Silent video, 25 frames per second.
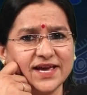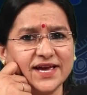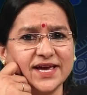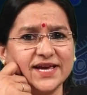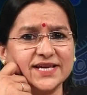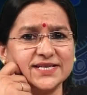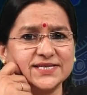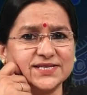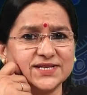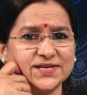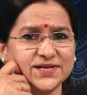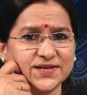
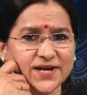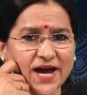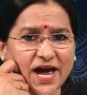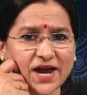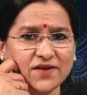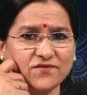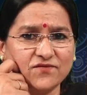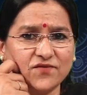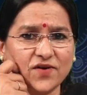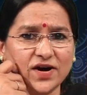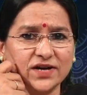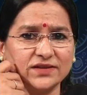His
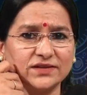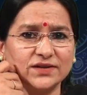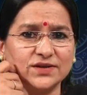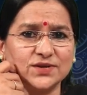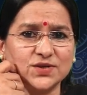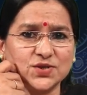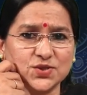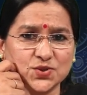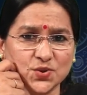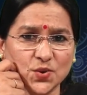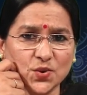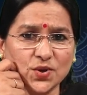grandfather
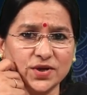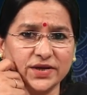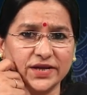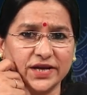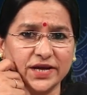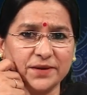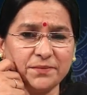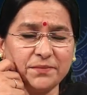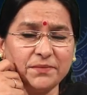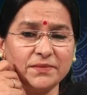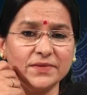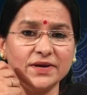told
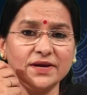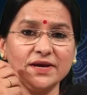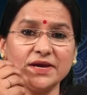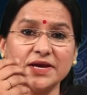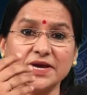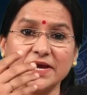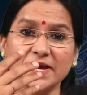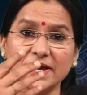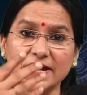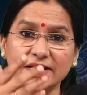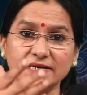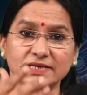him
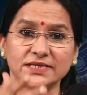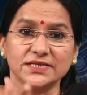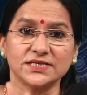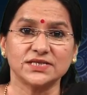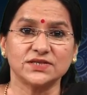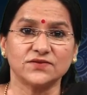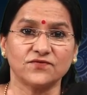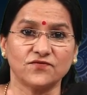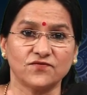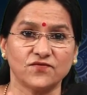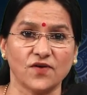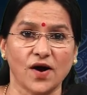it
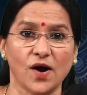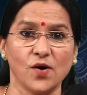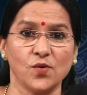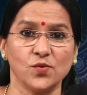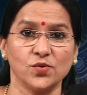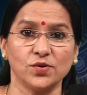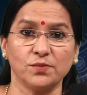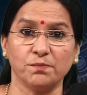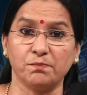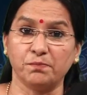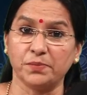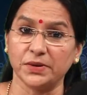is
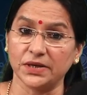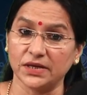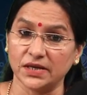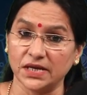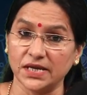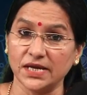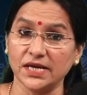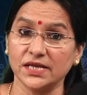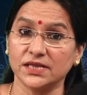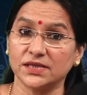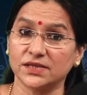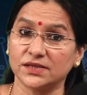found
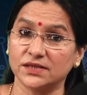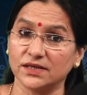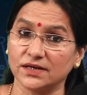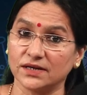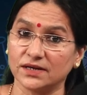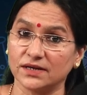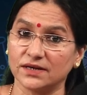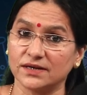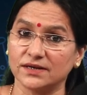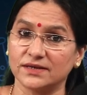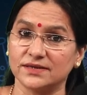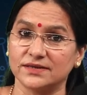beneath
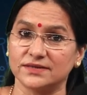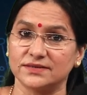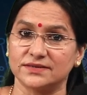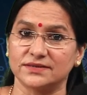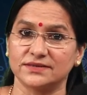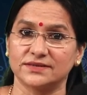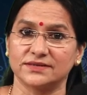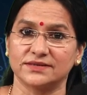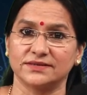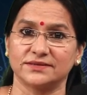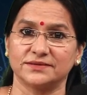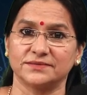the
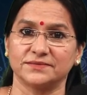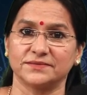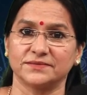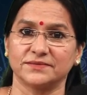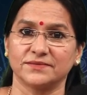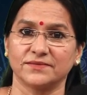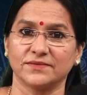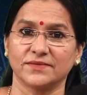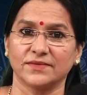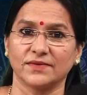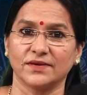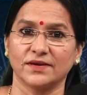earth.
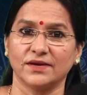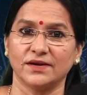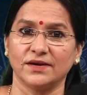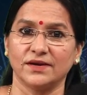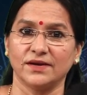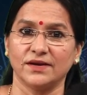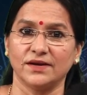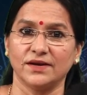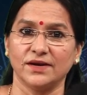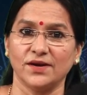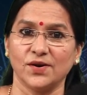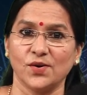
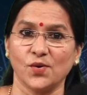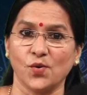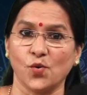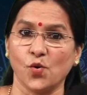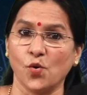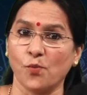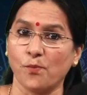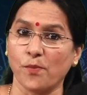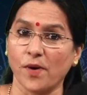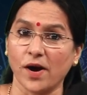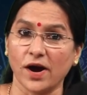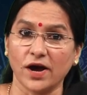
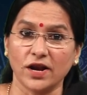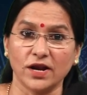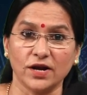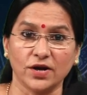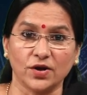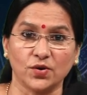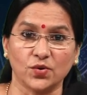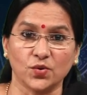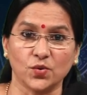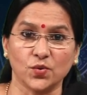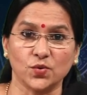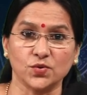Gopal
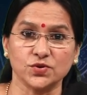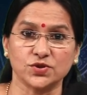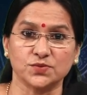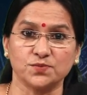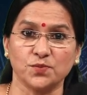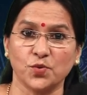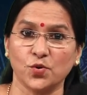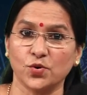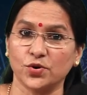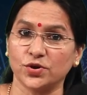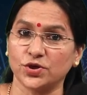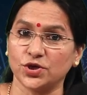grows
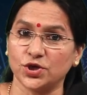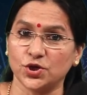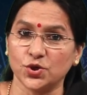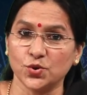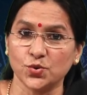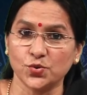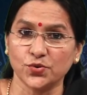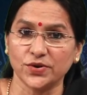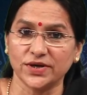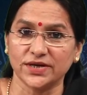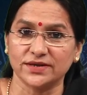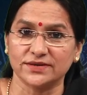more
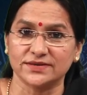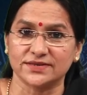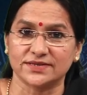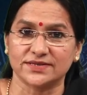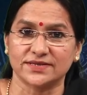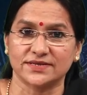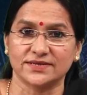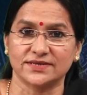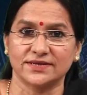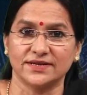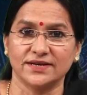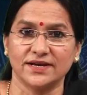
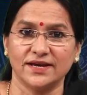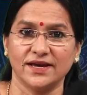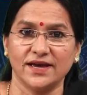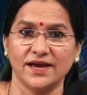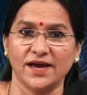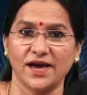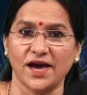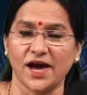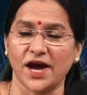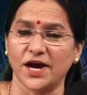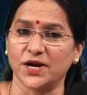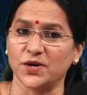curious
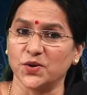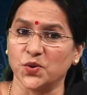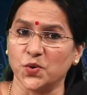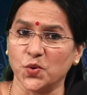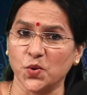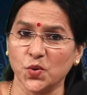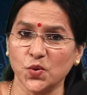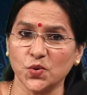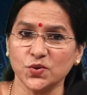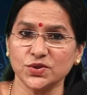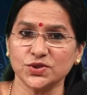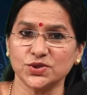and
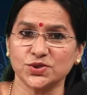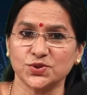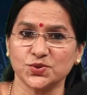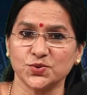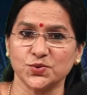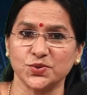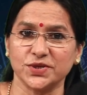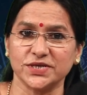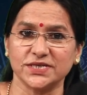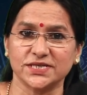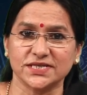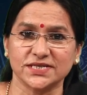goes
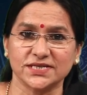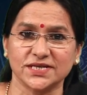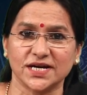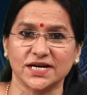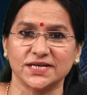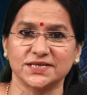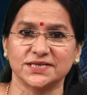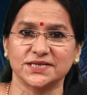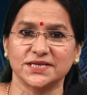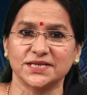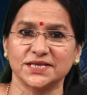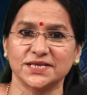to his
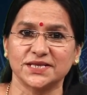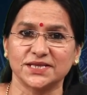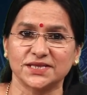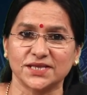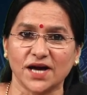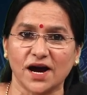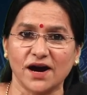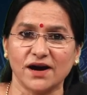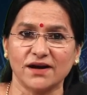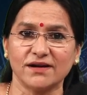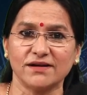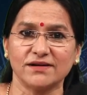cousin
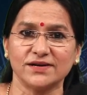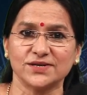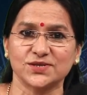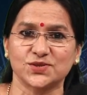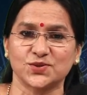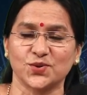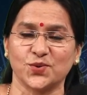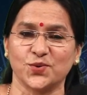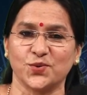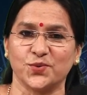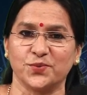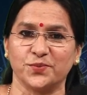
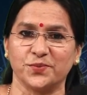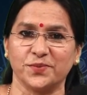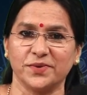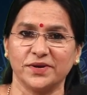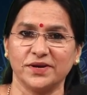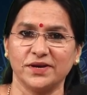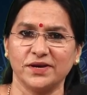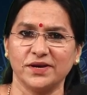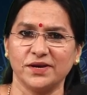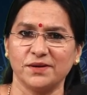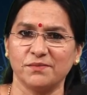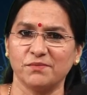Tara's home
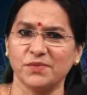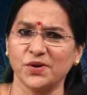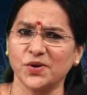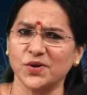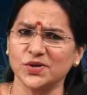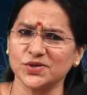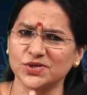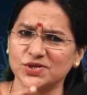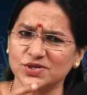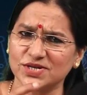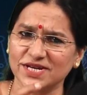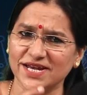
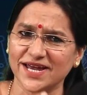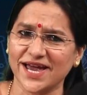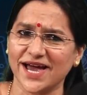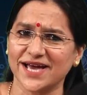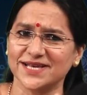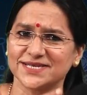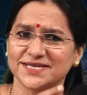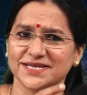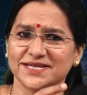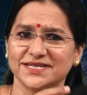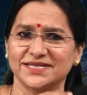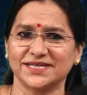because she
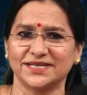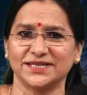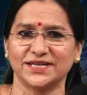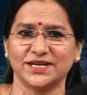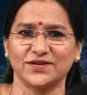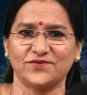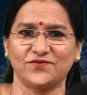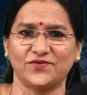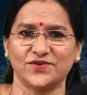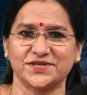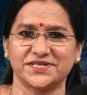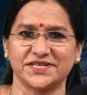has
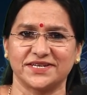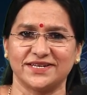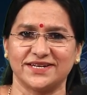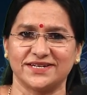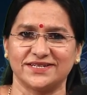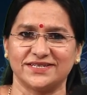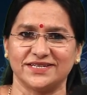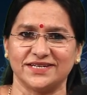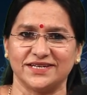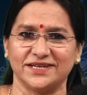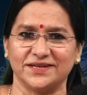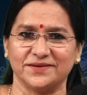internet
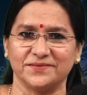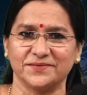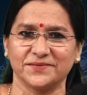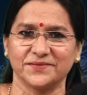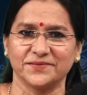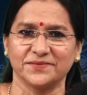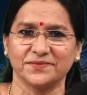facility.